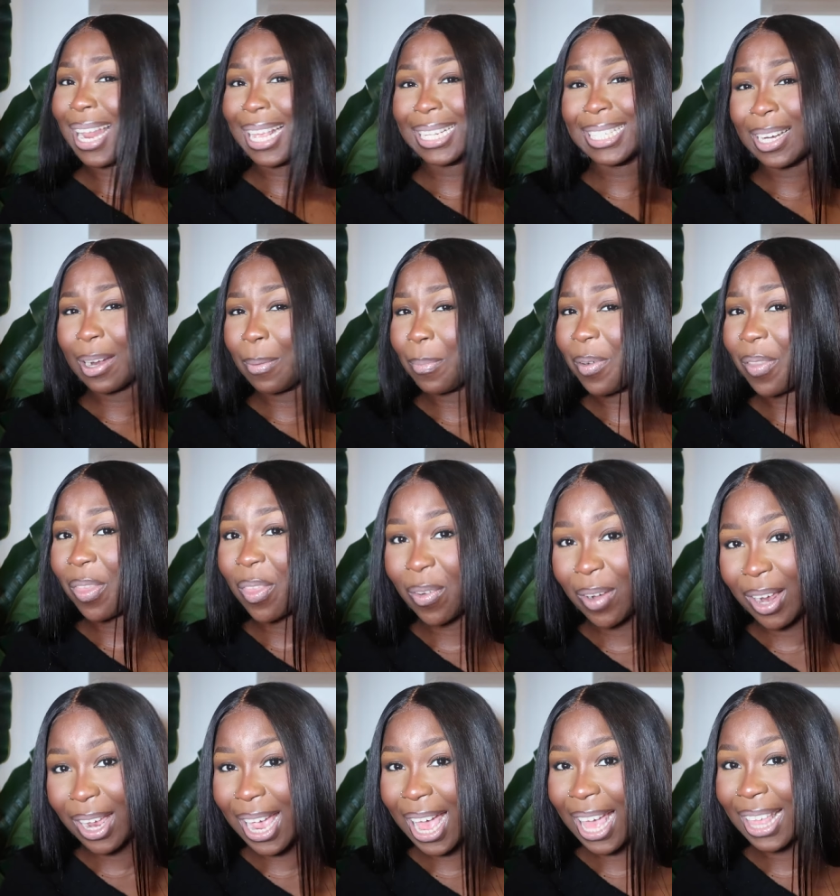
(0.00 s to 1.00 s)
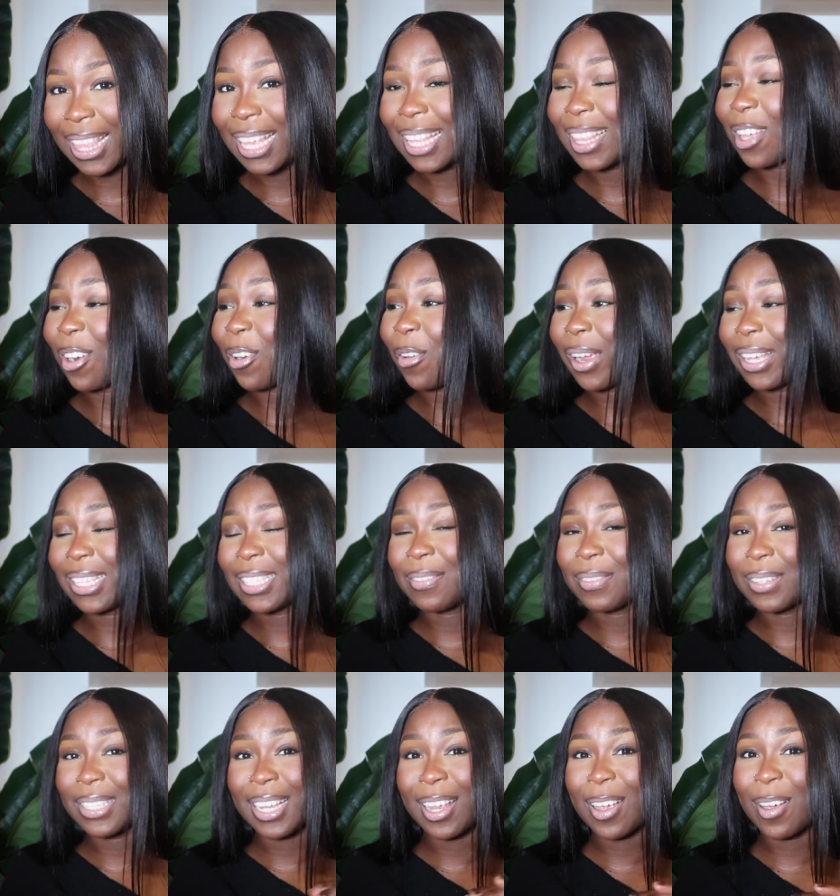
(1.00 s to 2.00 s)
Lastly, number three, I think the
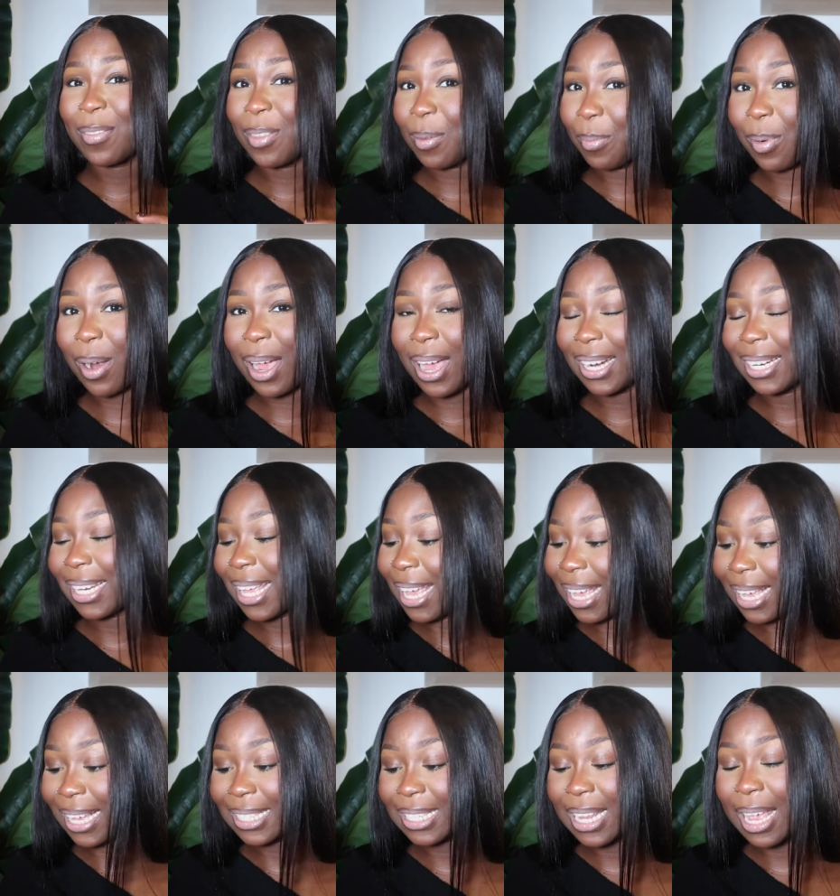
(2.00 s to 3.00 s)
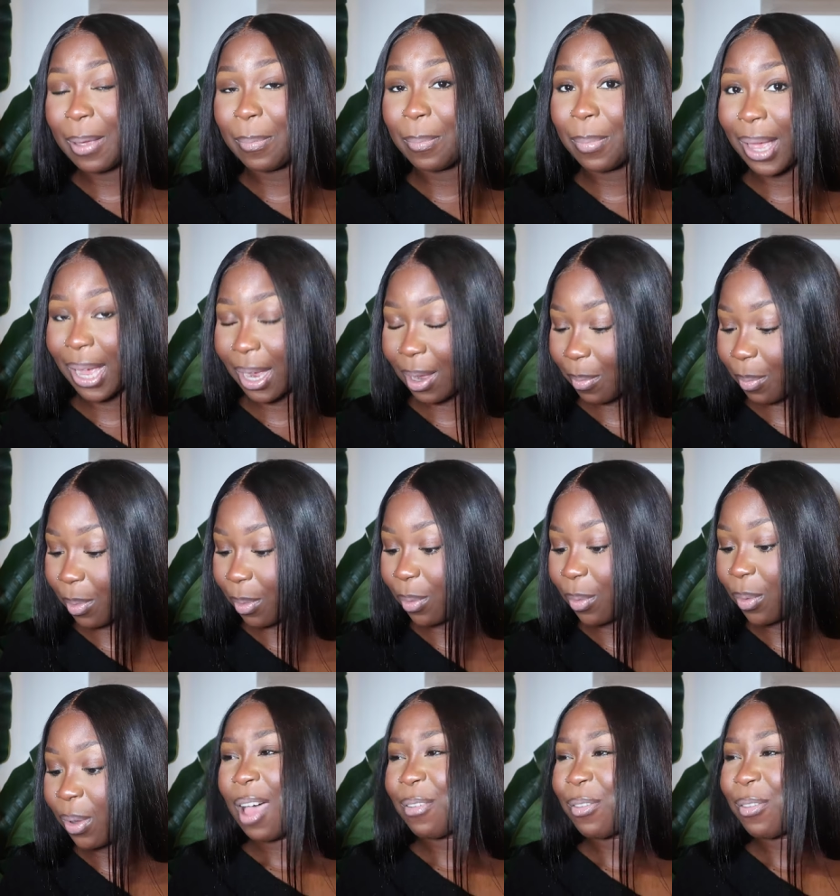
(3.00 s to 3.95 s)
creativity of the brand is impeccable.